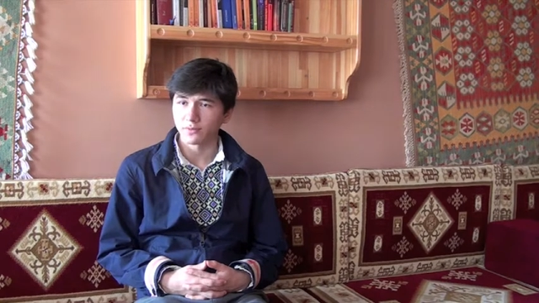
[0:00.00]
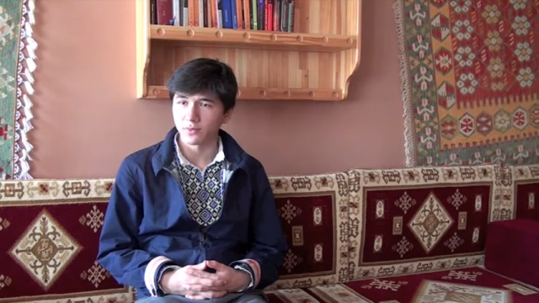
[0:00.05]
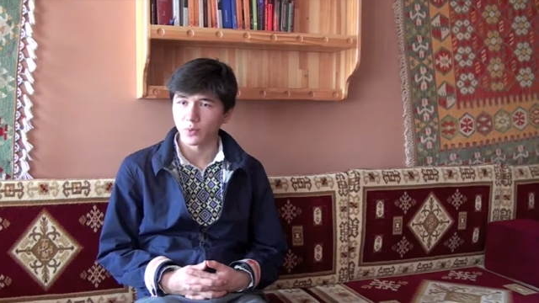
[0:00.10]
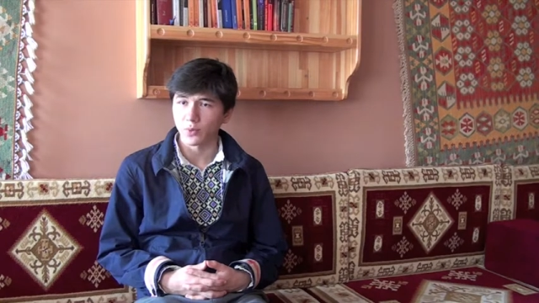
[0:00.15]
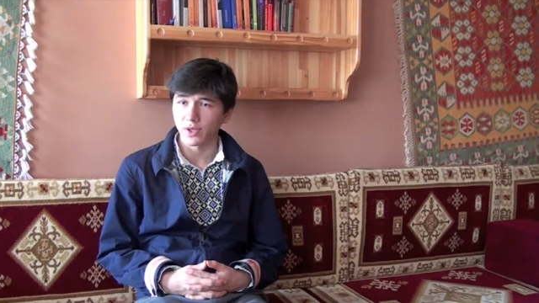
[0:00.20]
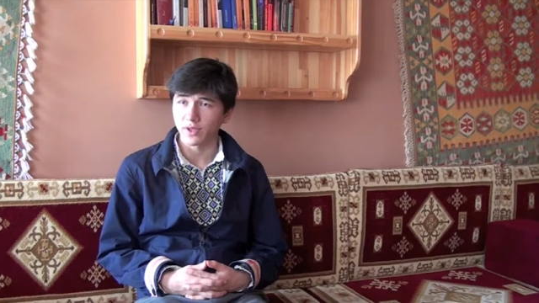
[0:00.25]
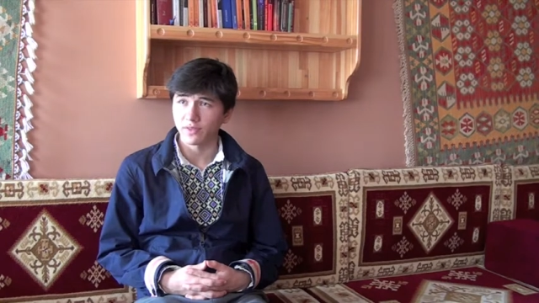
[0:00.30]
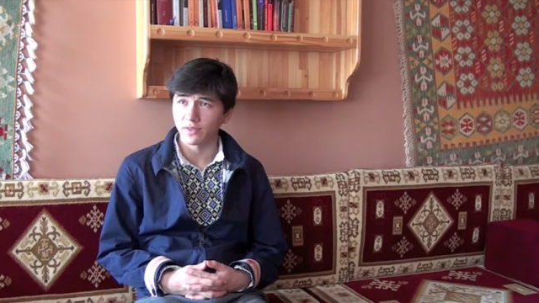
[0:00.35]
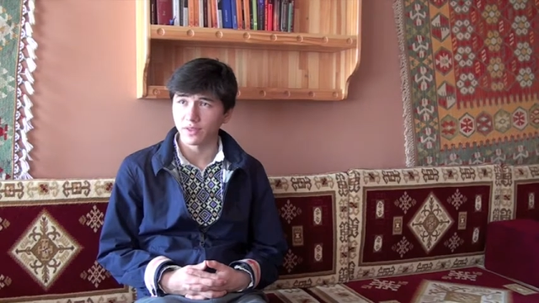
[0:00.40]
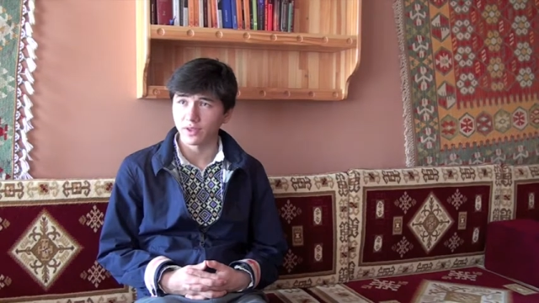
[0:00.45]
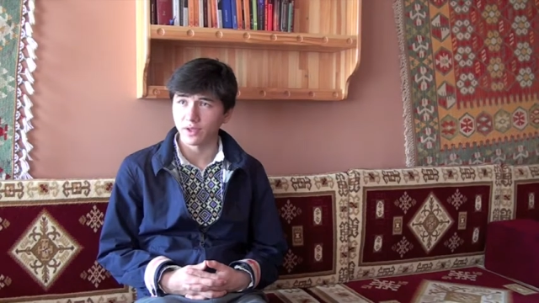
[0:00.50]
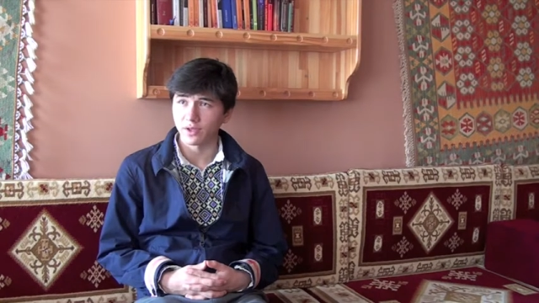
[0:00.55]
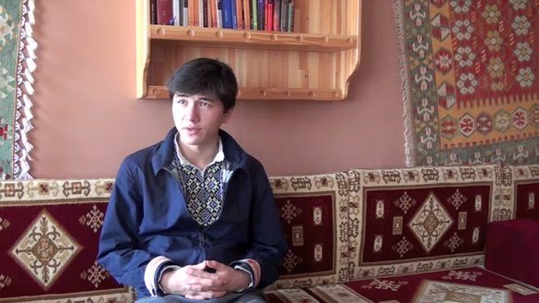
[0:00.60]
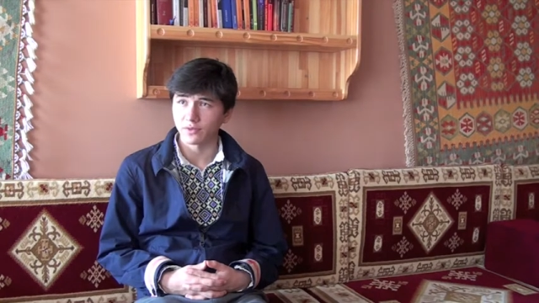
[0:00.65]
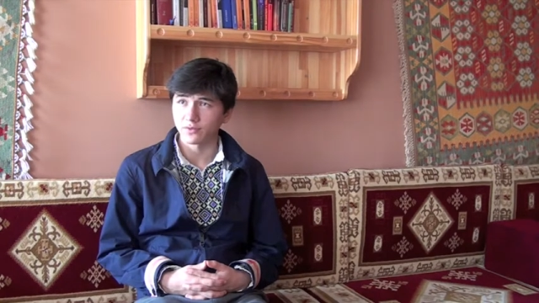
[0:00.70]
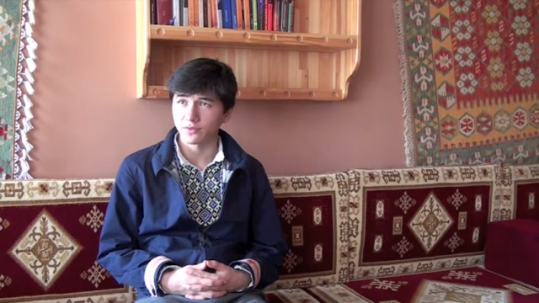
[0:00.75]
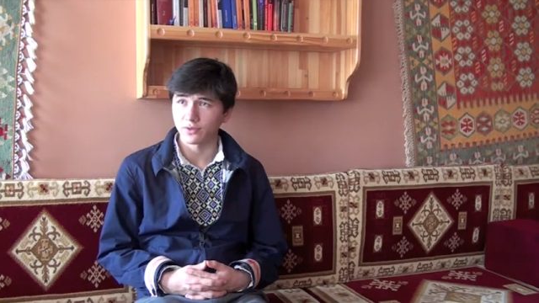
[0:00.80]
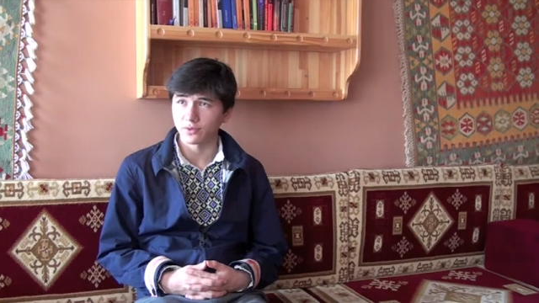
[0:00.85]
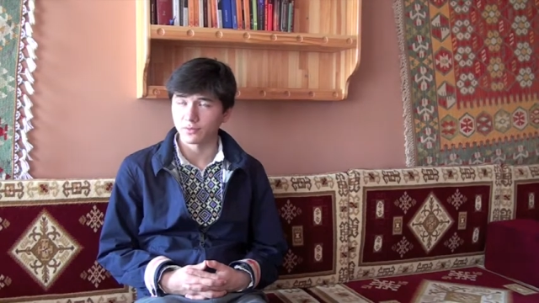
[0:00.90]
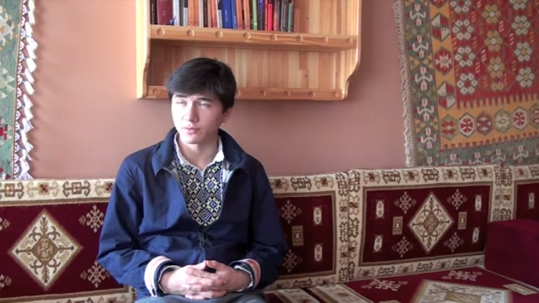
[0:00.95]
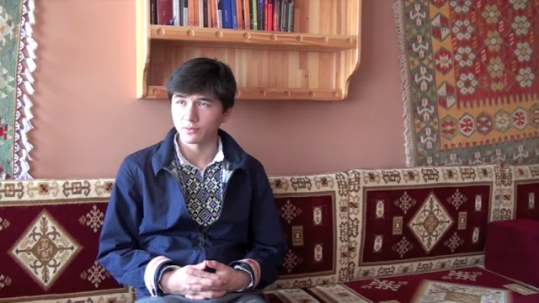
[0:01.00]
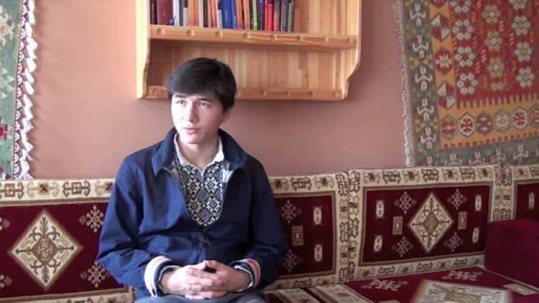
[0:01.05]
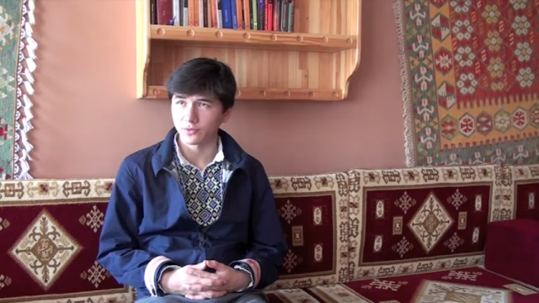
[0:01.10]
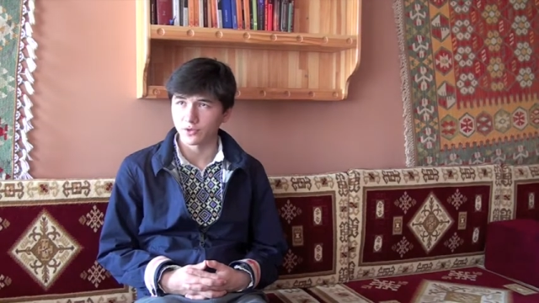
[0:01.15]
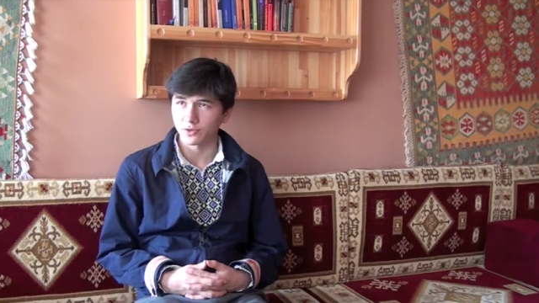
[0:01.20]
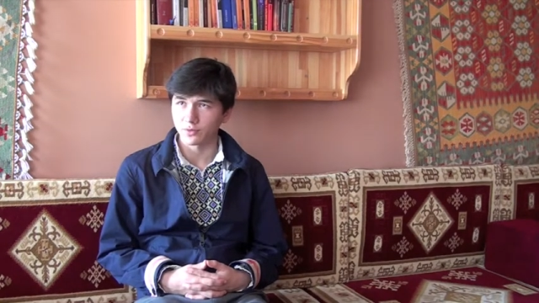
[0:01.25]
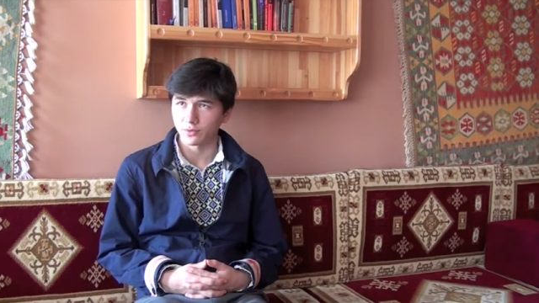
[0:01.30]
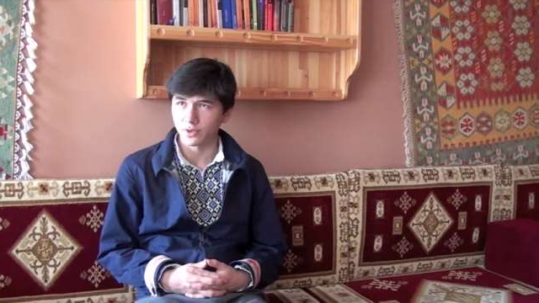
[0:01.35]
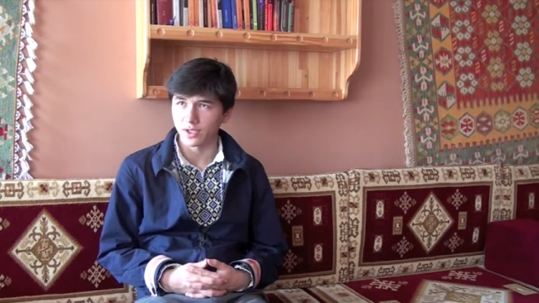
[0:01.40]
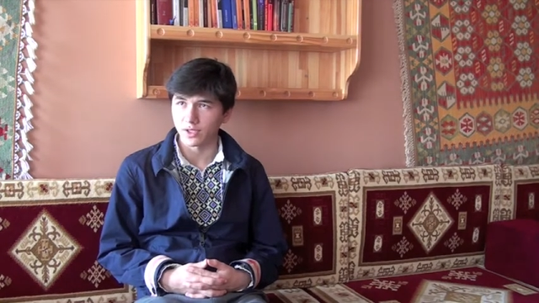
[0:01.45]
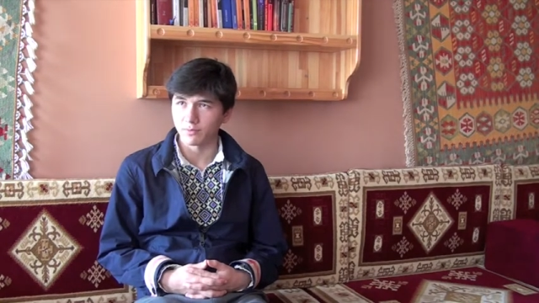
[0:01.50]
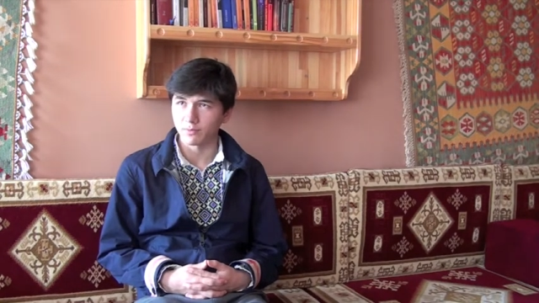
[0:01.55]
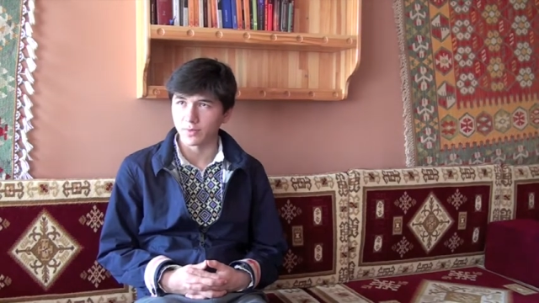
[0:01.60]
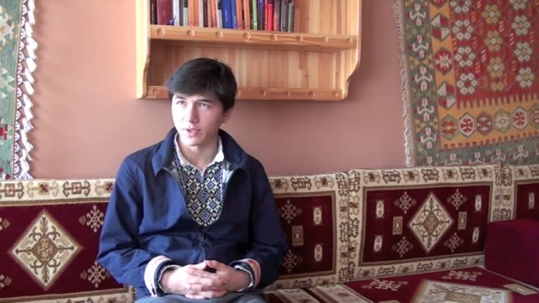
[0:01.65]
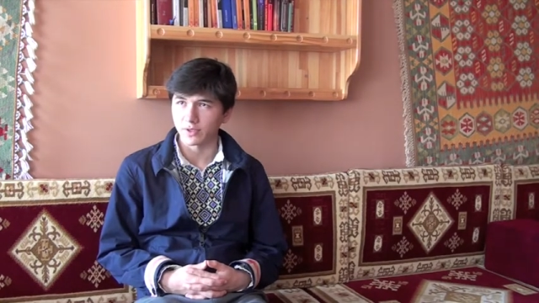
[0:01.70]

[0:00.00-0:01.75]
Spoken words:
wait there to get